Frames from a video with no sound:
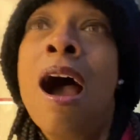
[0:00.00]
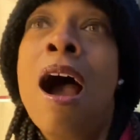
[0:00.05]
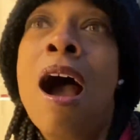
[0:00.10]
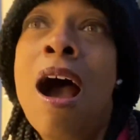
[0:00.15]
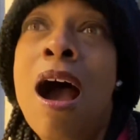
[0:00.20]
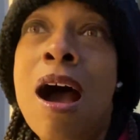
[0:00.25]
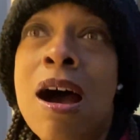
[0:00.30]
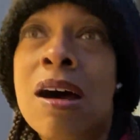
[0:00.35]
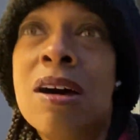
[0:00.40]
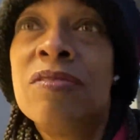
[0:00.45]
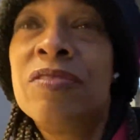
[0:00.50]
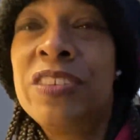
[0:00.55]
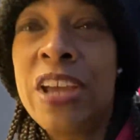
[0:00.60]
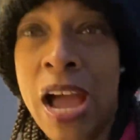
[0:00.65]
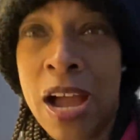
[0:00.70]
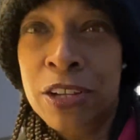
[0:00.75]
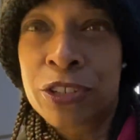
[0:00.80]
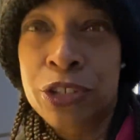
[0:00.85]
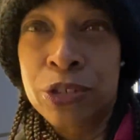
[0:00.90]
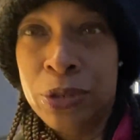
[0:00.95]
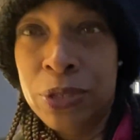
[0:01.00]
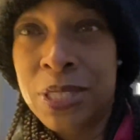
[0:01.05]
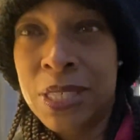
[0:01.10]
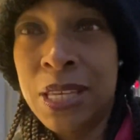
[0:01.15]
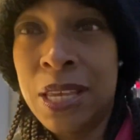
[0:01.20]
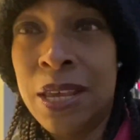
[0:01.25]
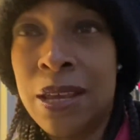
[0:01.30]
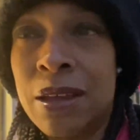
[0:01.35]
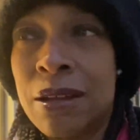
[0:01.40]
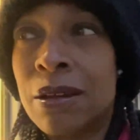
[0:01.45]
of doctors
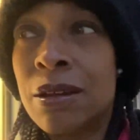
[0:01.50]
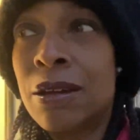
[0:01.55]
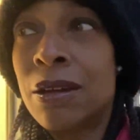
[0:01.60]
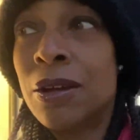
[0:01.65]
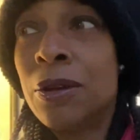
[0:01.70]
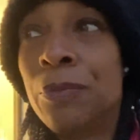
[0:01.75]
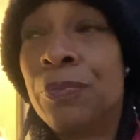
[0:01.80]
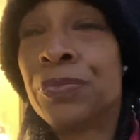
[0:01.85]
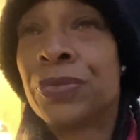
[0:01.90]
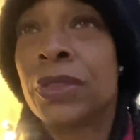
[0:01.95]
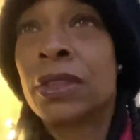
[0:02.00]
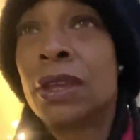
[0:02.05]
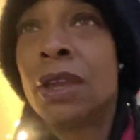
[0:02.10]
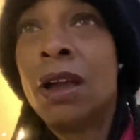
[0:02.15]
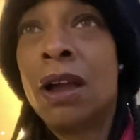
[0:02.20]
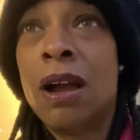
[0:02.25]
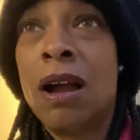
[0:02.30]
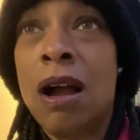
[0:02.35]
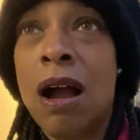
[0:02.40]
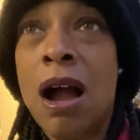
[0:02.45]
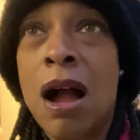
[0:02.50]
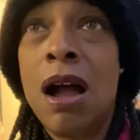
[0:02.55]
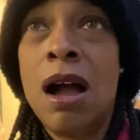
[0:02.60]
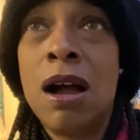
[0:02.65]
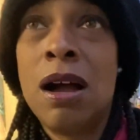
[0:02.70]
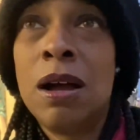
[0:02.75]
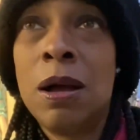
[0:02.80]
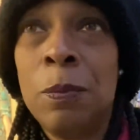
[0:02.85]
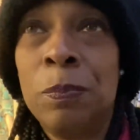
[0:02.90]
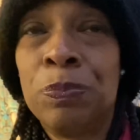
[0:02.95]
here
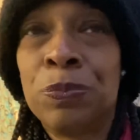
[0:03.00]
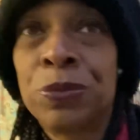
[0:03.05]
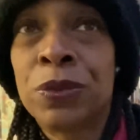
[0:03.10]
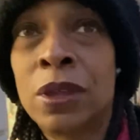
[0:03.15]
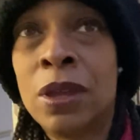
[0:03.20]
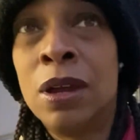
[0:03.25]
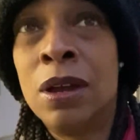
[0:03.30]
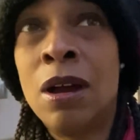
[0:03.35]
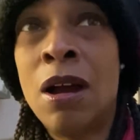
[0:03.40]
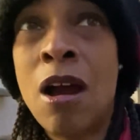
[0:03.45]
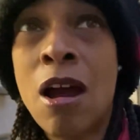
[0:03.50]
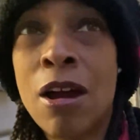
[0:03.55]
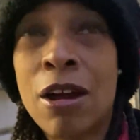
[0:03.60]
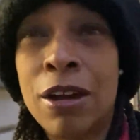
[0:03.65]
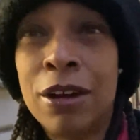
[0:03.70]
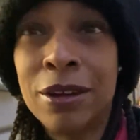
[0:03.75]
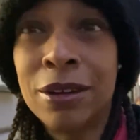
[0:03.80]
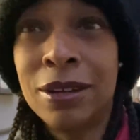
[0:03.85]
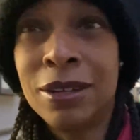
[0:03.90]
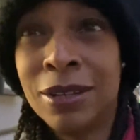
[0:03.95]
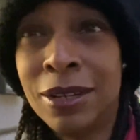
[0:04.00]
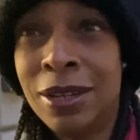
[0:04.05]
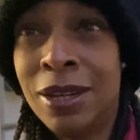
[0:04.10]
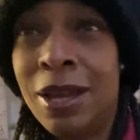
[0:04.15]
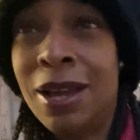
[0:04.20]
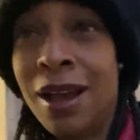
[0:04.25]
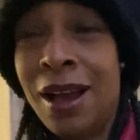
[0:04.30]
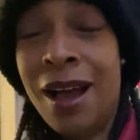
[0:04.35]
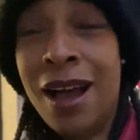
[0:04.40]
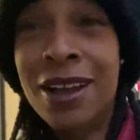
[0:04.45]
are
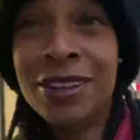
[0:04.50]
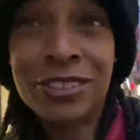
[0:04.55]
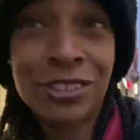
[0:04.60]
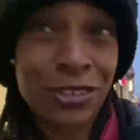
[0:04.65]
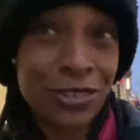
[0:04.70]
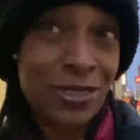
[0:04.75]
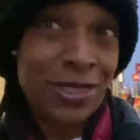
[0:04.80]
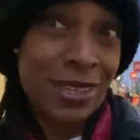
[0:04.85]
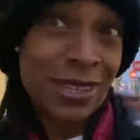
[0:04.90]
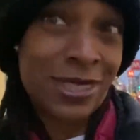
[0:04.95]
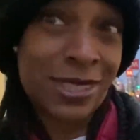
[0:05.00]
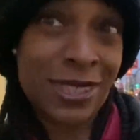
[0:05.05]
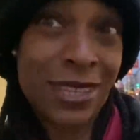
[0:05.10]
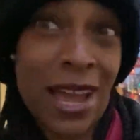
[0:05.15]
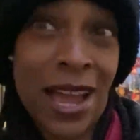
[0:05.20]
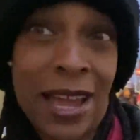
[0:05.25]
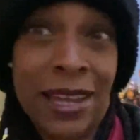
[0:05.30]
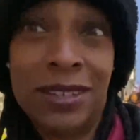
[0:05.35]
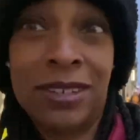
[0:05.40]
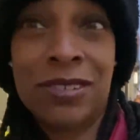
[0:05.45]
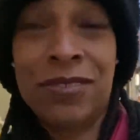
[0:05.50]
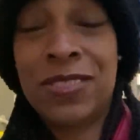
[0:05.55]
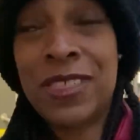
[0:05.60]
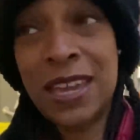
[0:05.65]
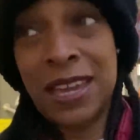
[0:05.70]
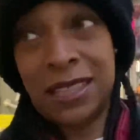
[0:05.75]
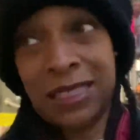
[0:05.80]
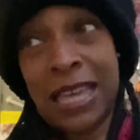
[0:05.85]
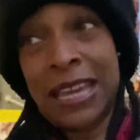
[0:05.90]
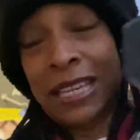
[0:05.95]
under this kind of
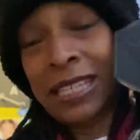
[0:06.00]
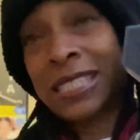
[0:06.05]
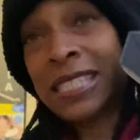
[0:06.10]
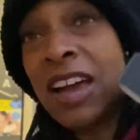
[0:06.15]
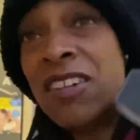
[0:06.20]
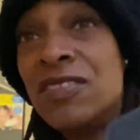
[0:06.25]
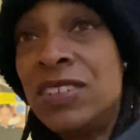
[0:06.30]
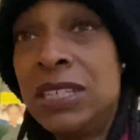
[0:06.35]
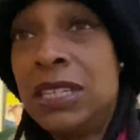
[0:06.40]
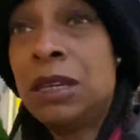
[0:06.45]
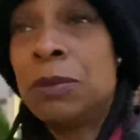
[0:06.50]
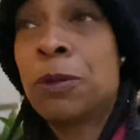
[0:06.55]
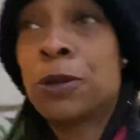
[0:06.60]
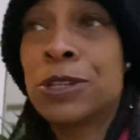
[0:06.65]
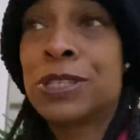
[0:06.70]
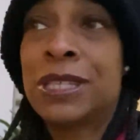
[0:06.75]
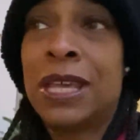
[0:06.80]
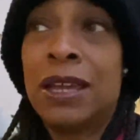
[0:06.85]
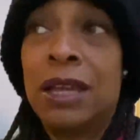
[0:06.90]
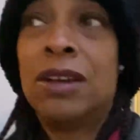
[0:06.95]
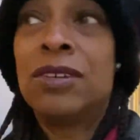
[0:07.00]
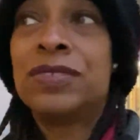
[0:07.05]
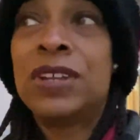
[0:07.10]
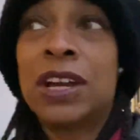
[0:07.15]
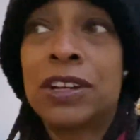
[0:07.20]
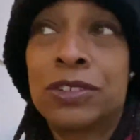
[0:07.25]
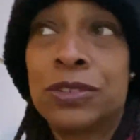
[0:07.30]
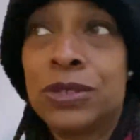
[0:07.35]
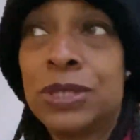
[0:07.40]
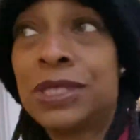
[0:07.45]
thing. Like 70% of
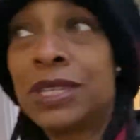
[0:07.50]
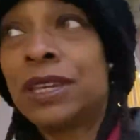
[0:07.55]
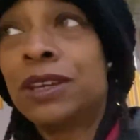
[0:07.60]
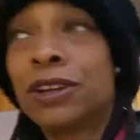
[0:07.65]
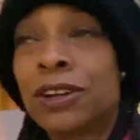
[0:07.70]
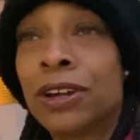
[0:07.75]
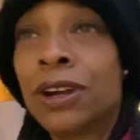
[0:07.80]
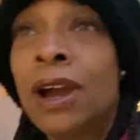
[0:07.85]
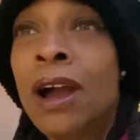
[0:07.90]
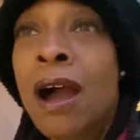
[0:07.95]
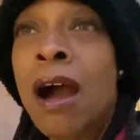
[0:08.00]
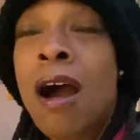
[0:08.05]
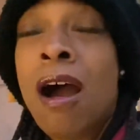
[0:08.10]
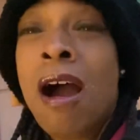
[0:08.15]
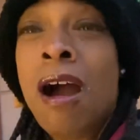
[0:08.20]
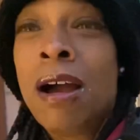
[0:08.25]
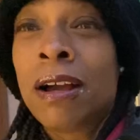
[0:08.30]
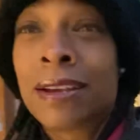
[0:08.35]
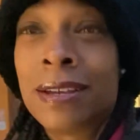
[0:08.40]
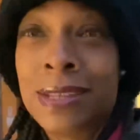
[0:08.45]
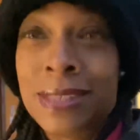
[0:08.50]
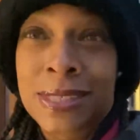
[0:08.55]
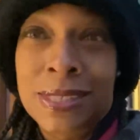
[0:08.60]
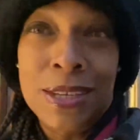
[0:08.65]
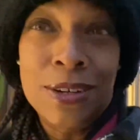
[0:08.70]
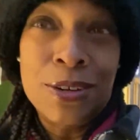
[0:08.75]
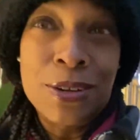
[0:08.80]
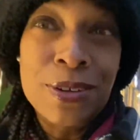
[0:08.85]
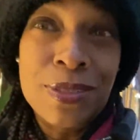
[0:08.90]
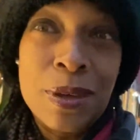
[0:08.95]
doctors here
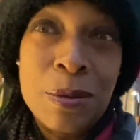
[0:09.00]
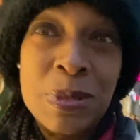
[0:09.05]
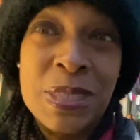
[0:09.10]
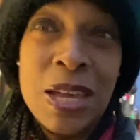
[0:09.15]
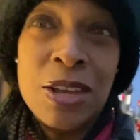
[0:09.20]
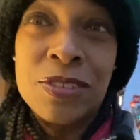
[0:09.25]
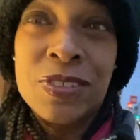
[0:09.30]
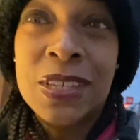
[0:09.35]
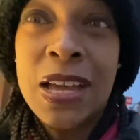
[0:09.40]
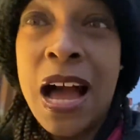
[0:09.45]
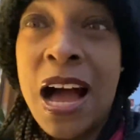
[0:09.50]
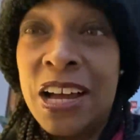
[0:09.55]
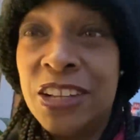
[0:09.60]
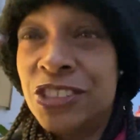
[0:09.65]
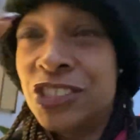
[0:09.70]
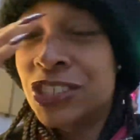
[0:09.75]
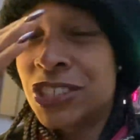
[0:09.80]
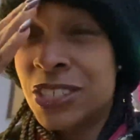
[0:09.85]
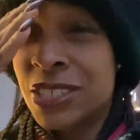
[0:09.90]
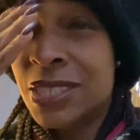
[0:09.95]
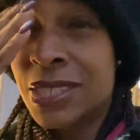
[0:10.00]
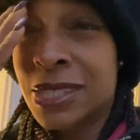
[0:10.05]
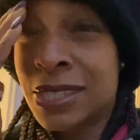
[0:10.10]
consider themselves conscious,